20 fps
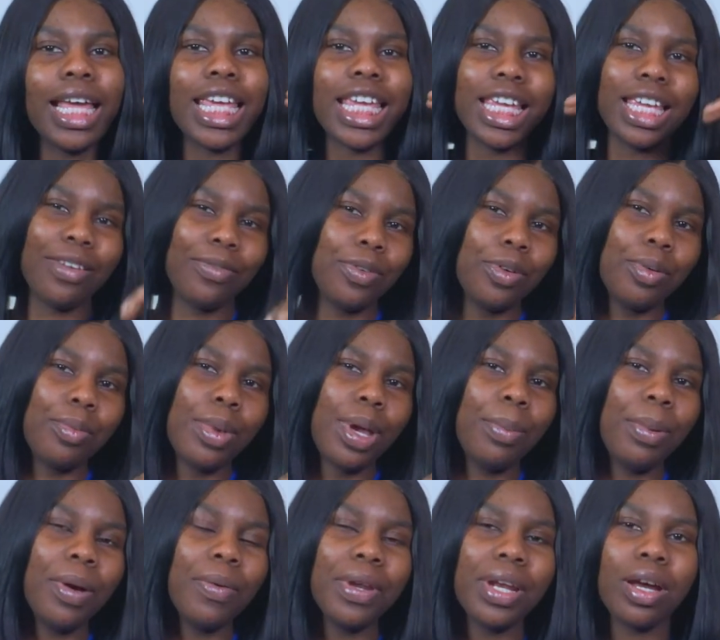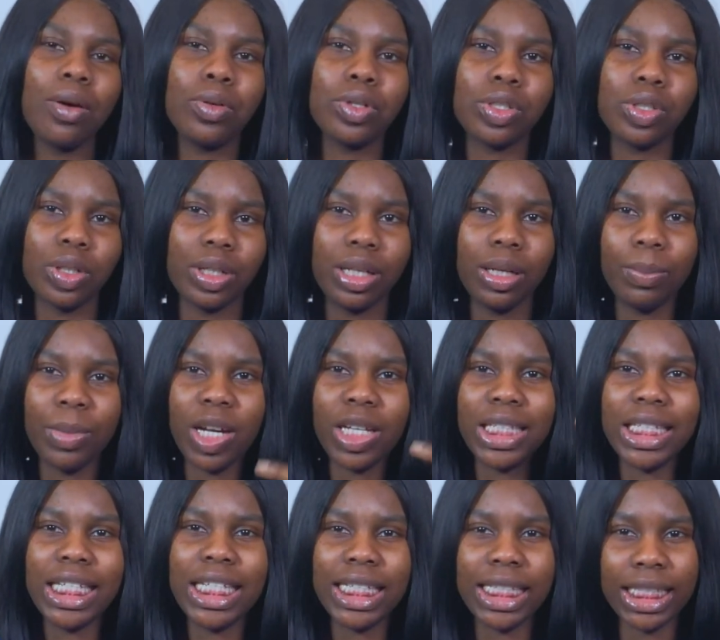If you remember when I was talking about
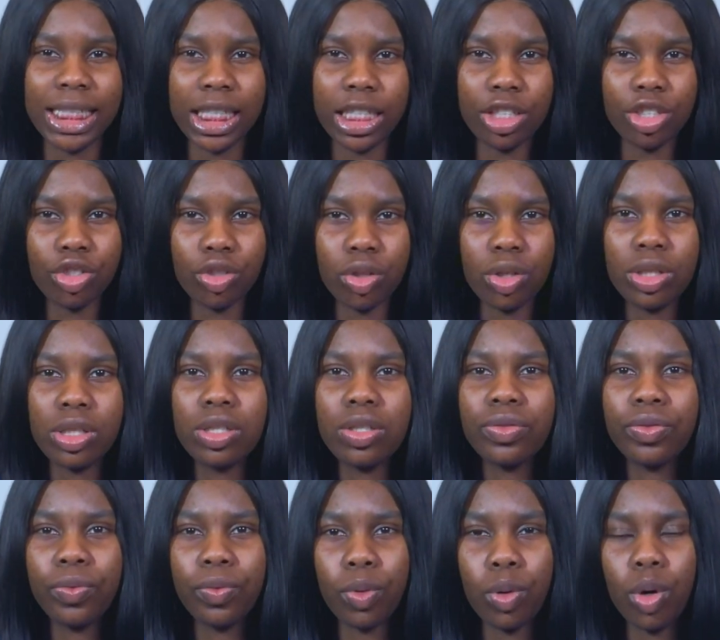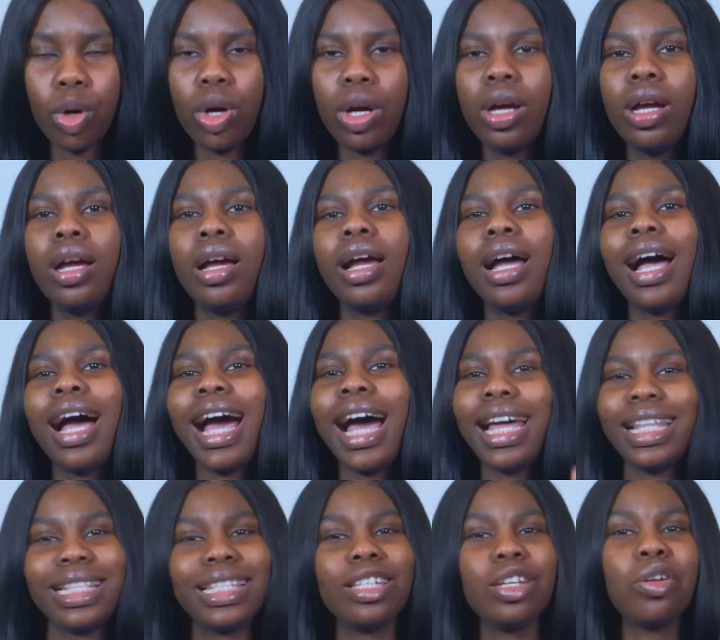the indications for
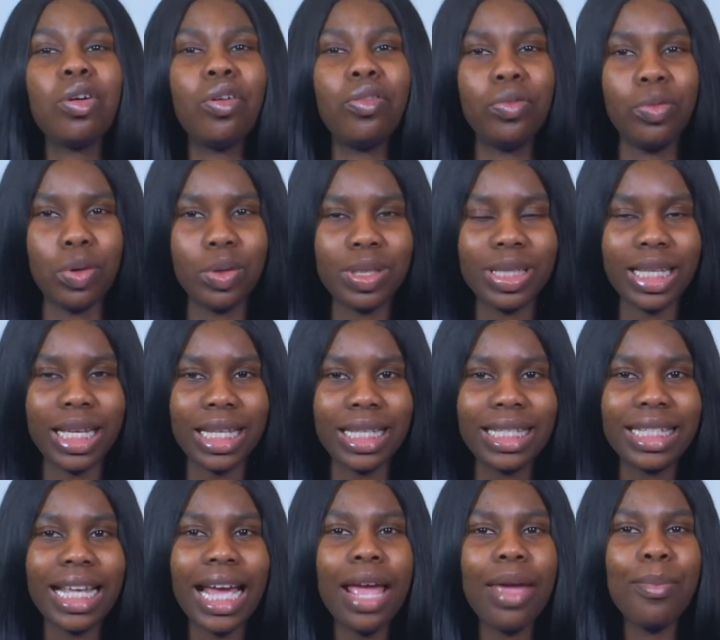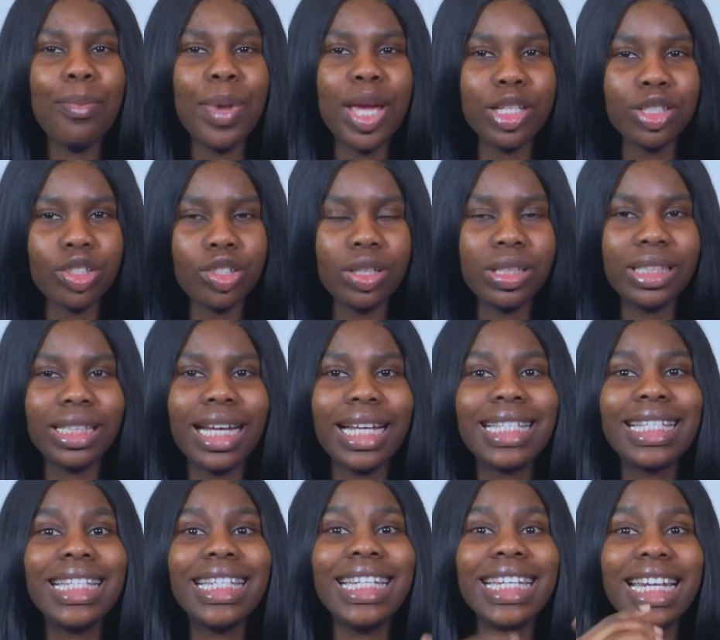anticonvulsants, I mentioned
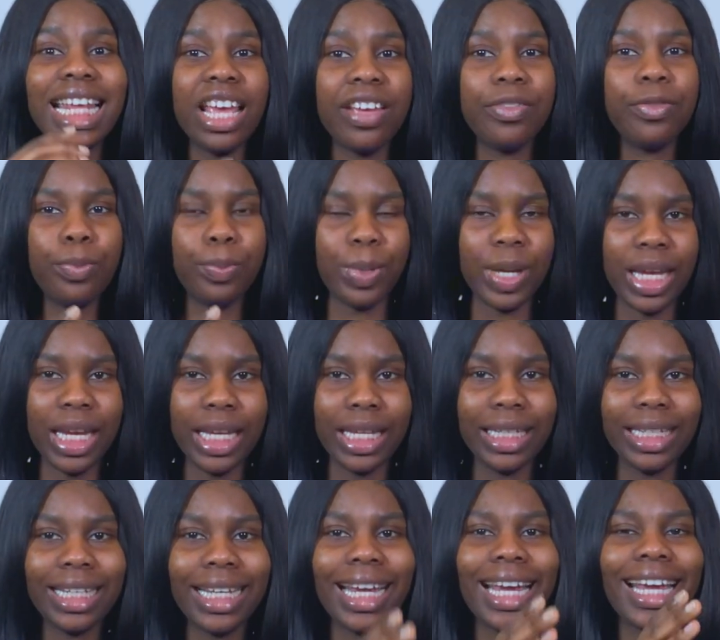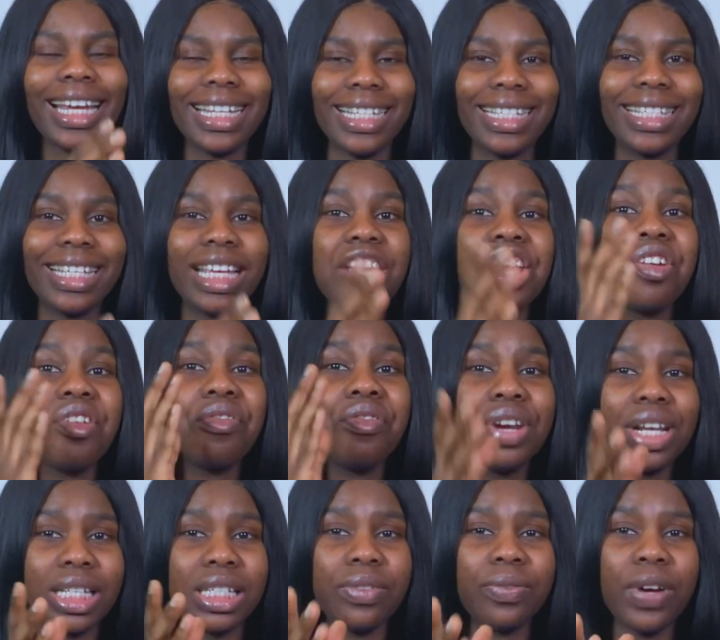that nerve pain is a
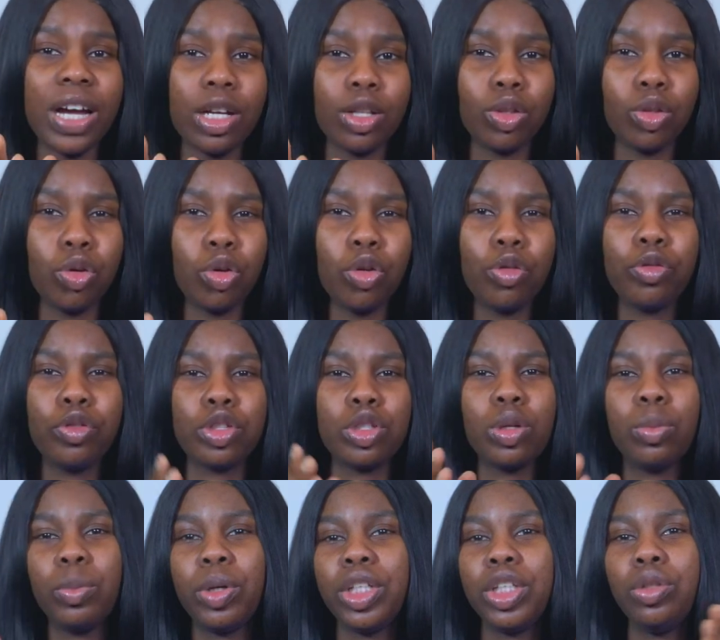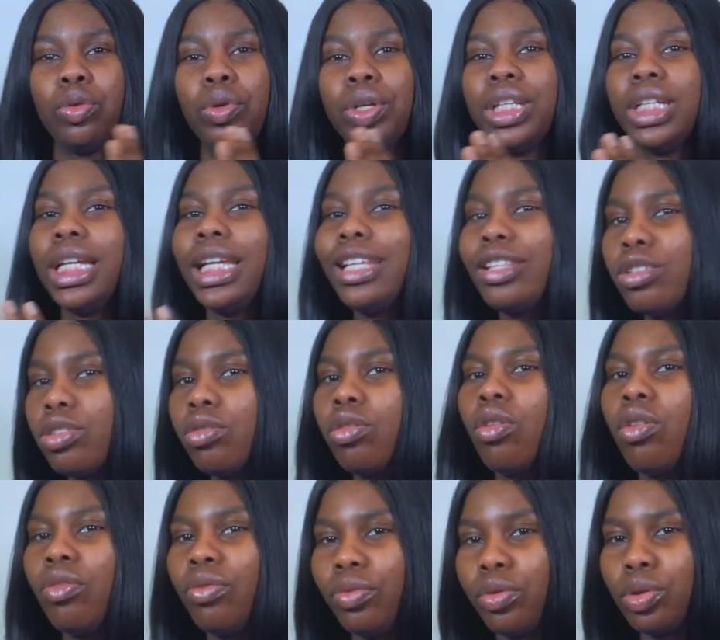risk factor for somebody going into
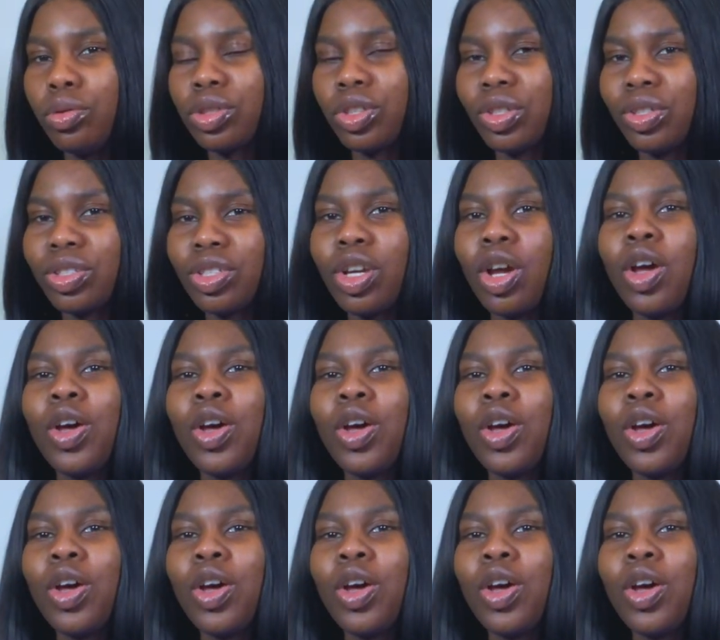convulsions.